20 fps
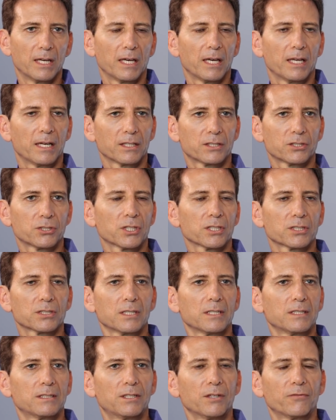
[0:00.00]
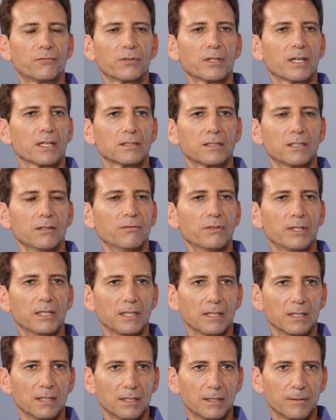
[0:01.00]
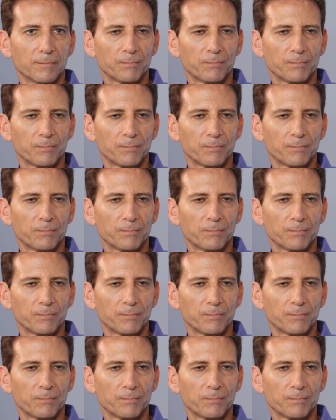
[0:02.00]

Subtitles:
and it's just a different activity.